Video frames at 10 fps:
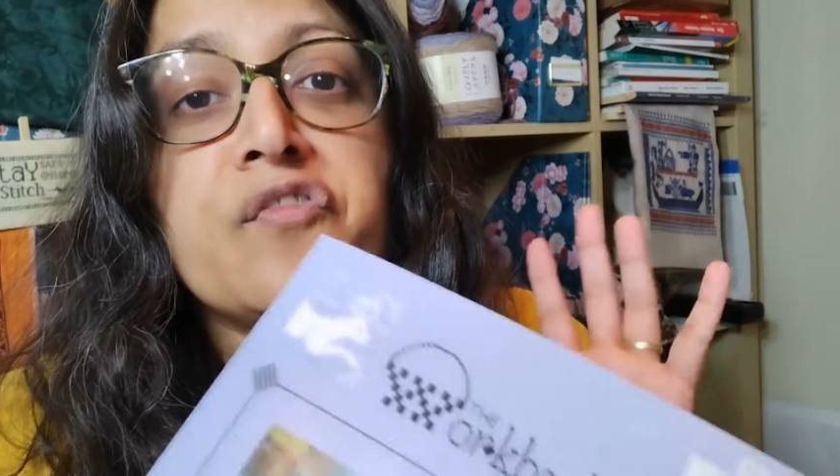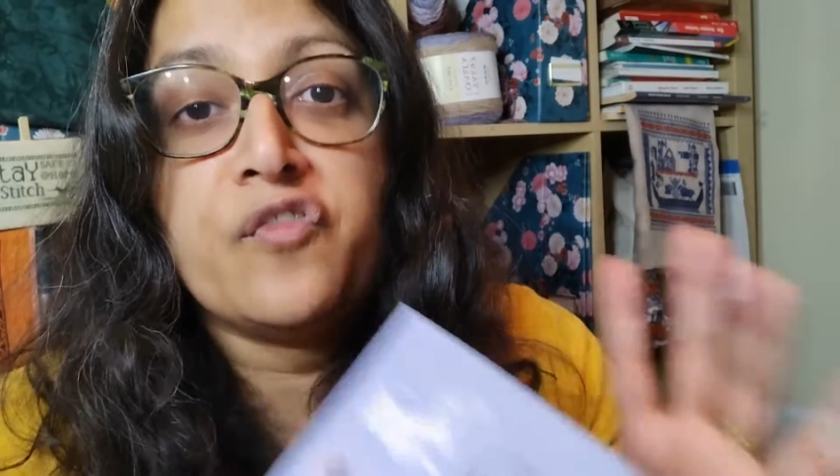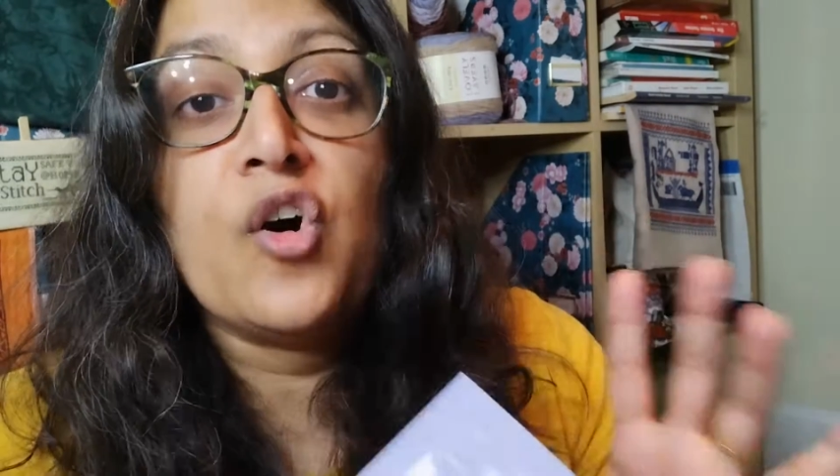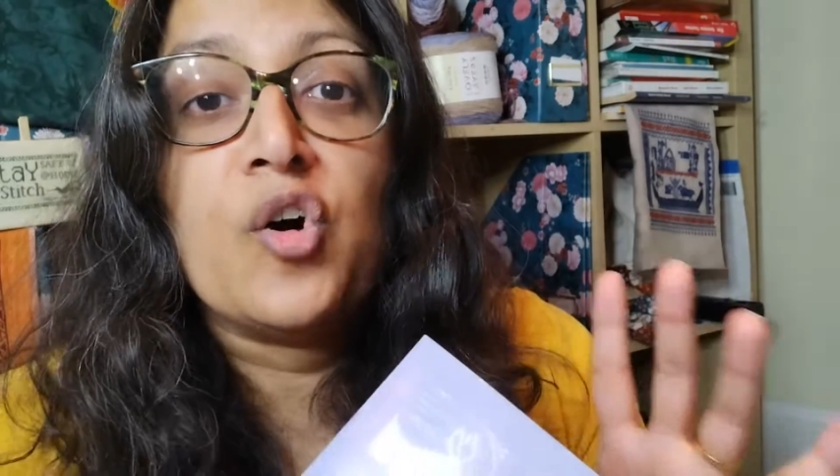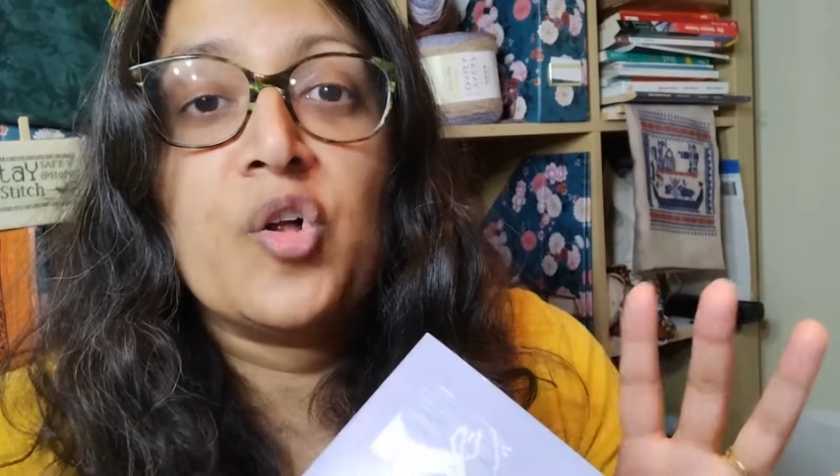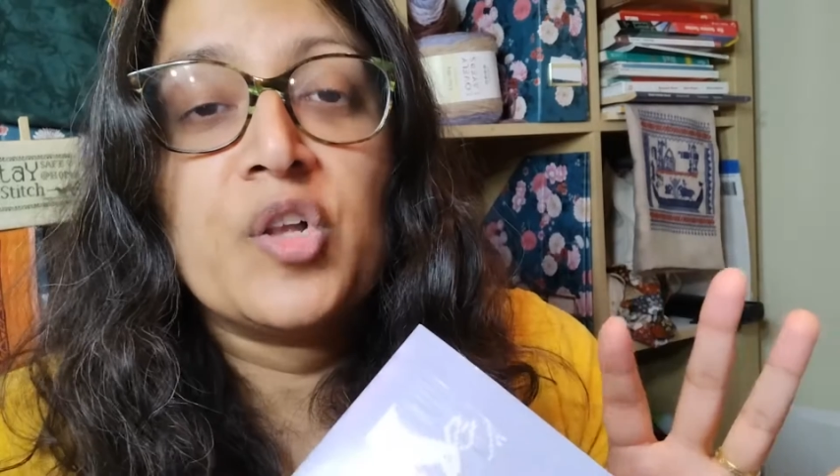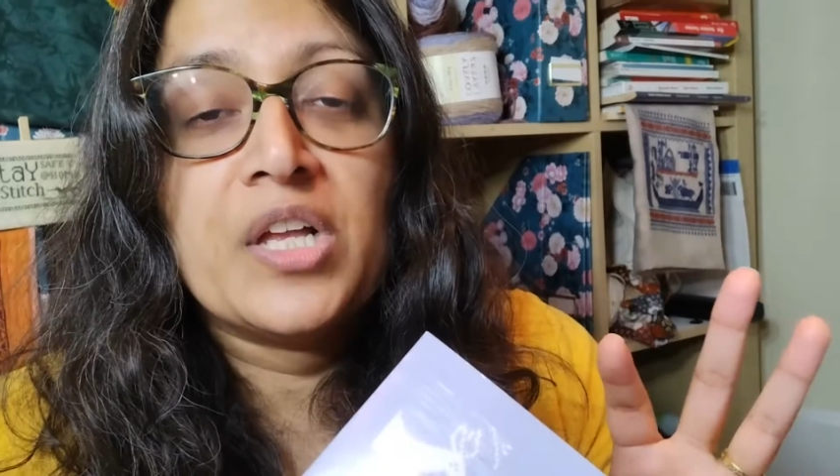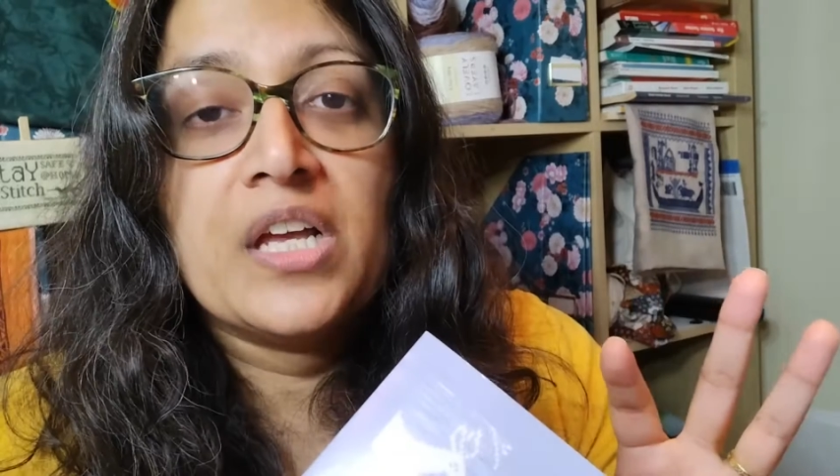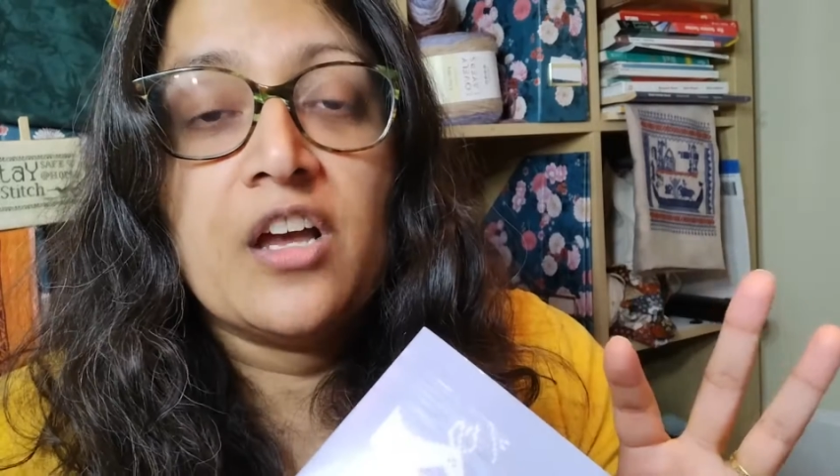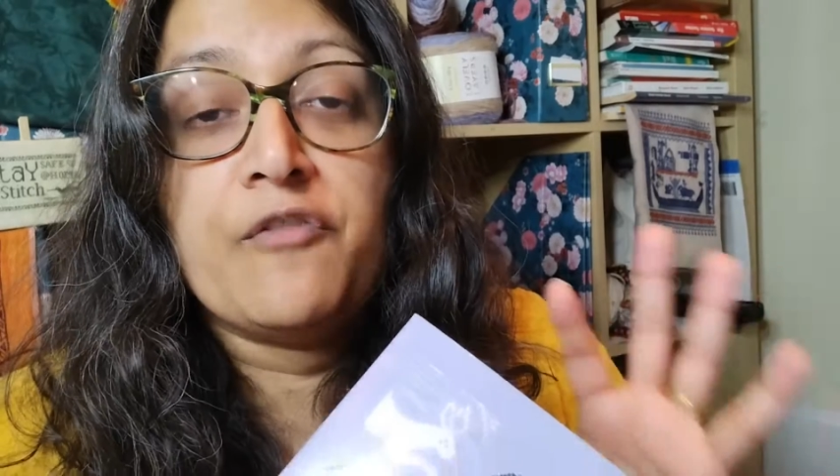full
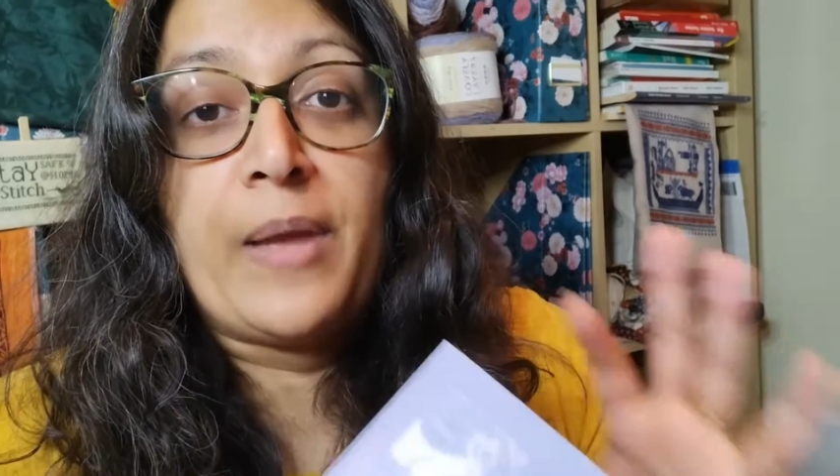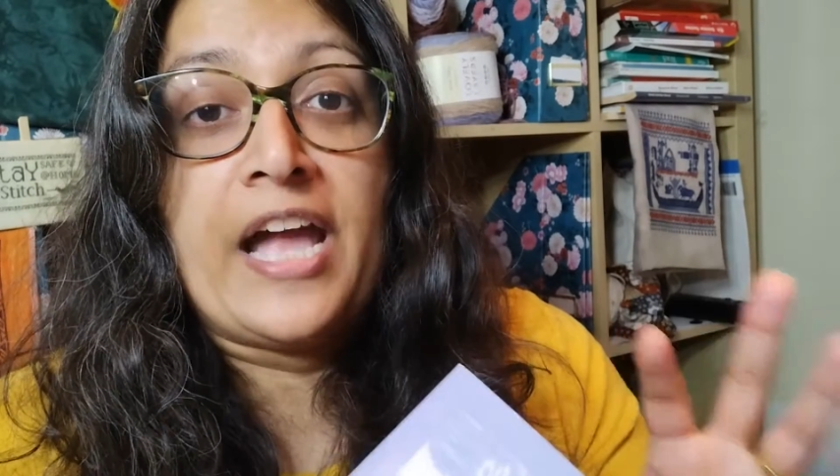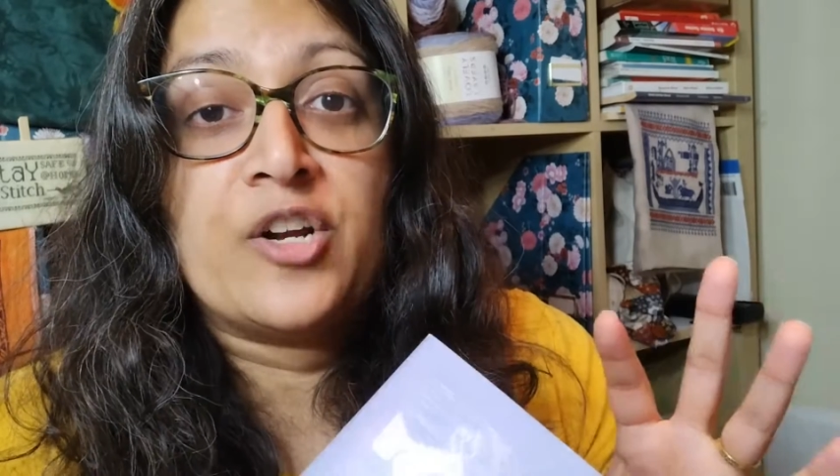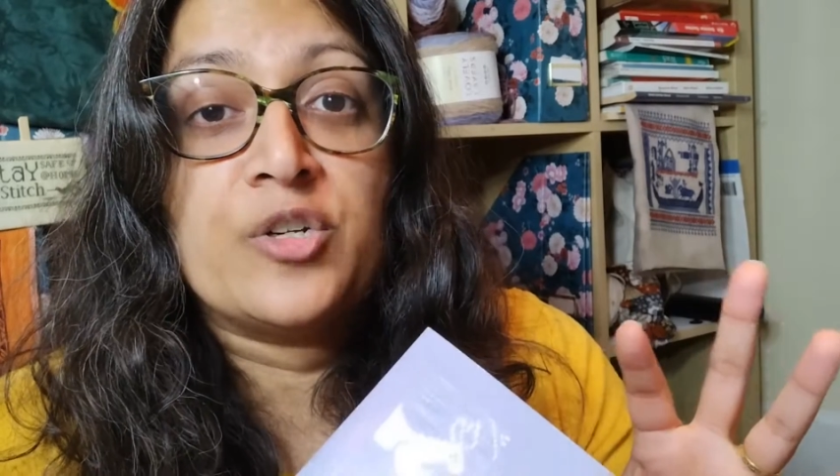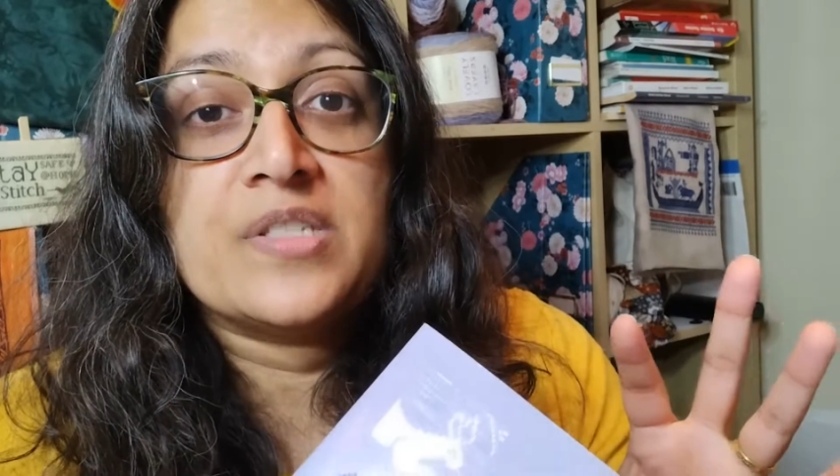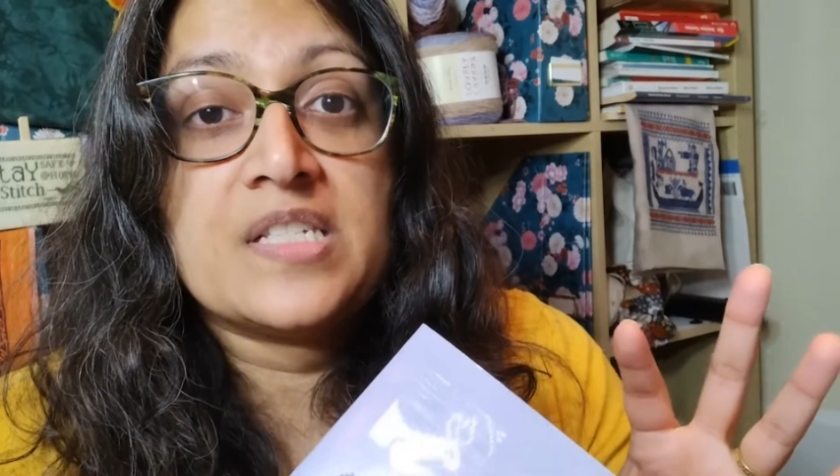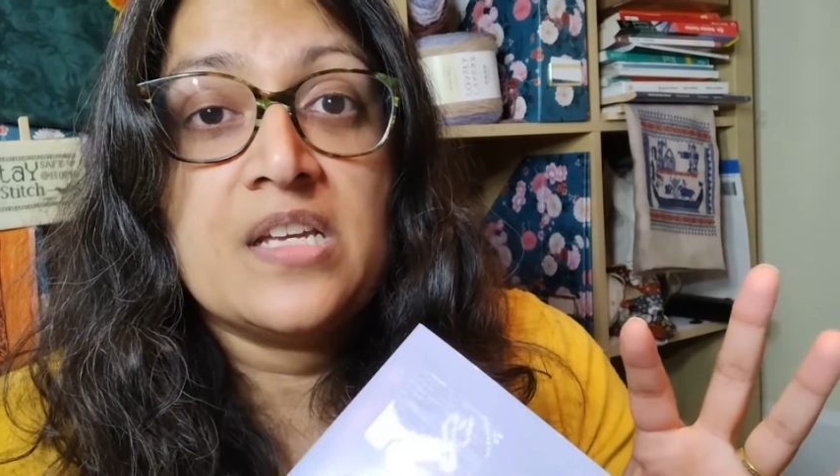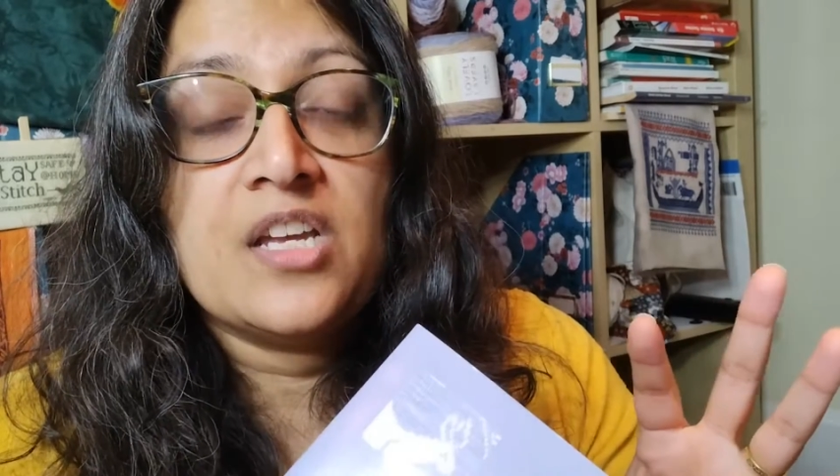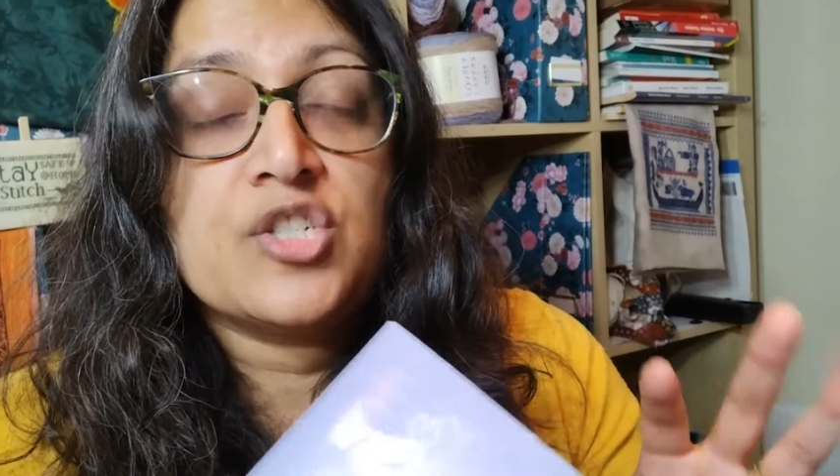of patterns.